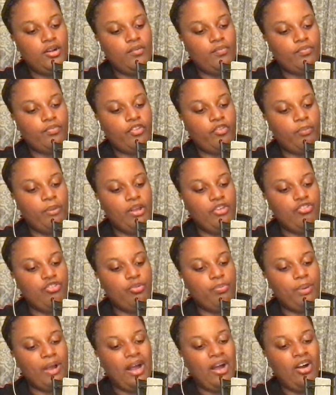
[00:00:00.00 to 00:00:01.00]
This makes you a
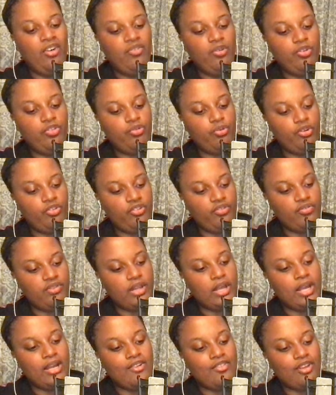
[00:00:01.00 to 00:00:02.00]
powerful source of
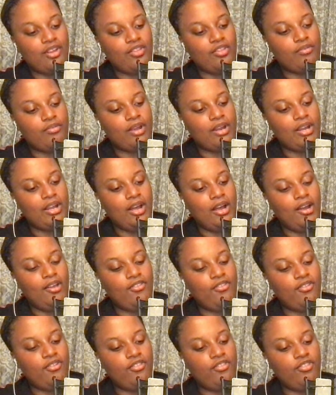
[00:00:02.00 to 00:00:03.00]
light, and the Lady
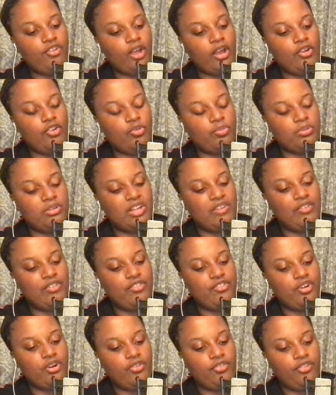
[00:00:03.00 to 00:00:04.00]
Isis and her beloved
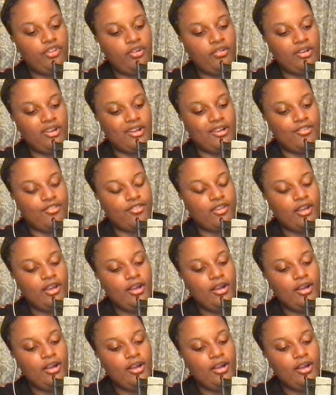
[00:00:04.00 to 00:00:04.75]
star Sirius